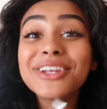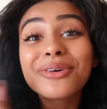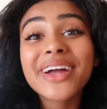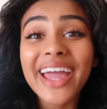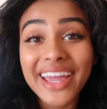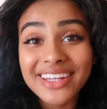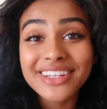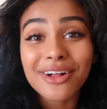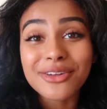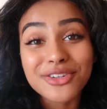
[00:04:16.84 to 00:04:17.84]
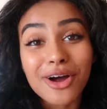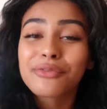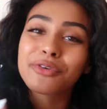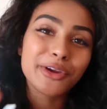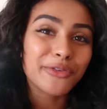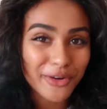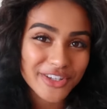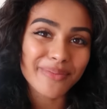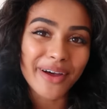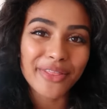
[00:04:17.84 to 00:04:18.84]
And you'll get $80 off for your
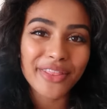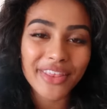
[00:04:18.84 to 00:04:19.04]
first month.